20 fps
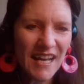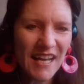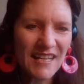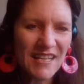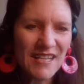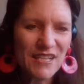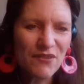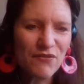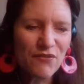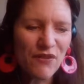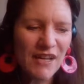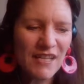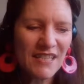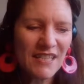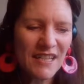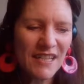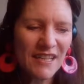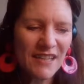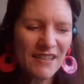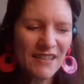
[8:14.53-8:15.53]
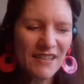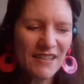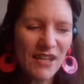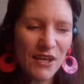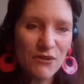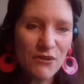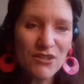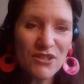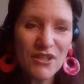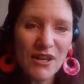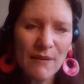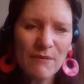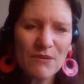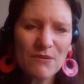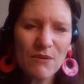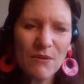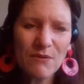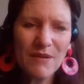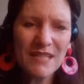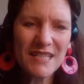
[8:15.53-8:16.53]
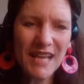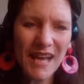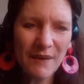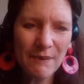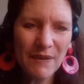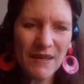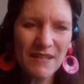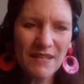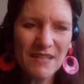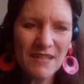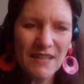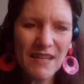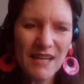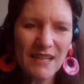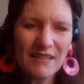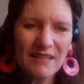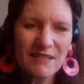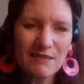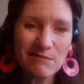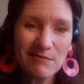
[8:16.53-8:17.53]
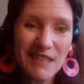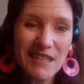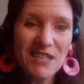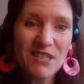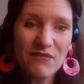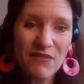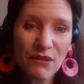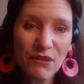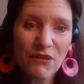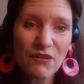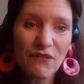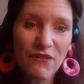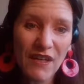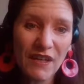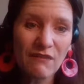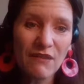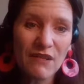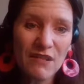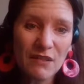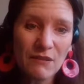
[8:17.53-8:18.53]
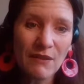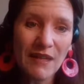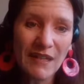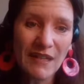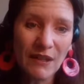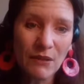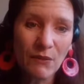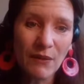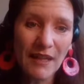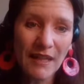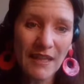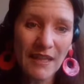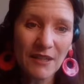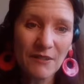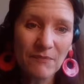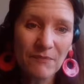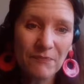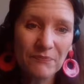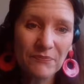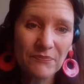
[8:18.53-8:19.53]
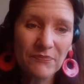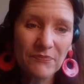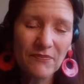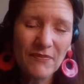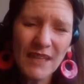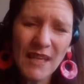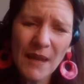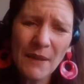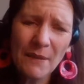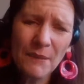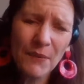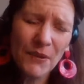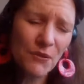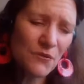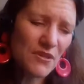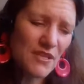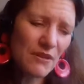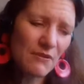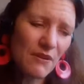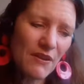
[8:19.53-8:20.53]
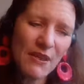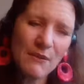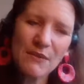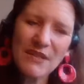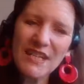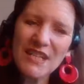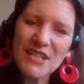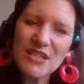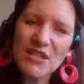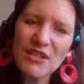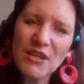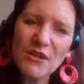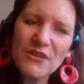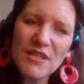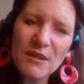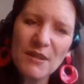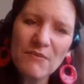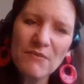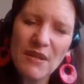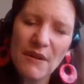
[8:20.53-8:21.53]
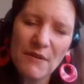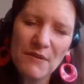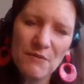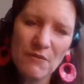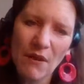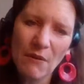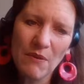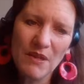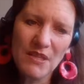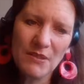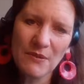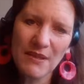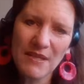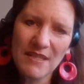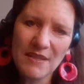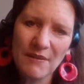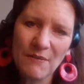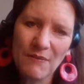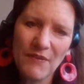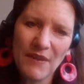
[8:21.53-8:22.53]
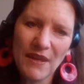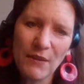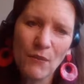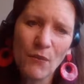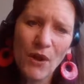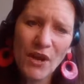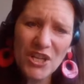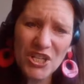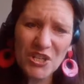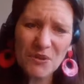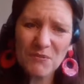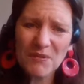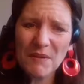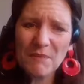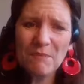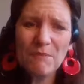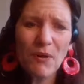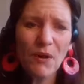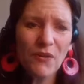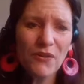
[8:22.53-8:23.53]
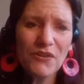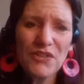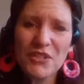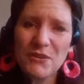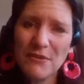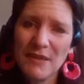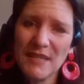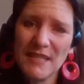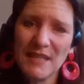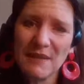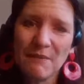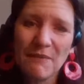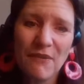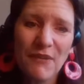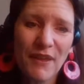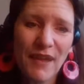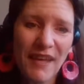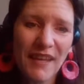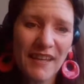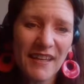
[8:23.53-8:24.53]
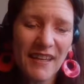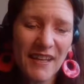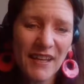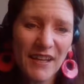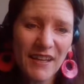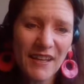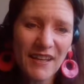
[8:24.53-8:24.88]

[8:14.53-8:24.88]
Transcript: And it's finding those times where we tap into that, let's feel the fear and do it anyway. But also, I think we need to know sometimes while we're doing something, why should we bother doing something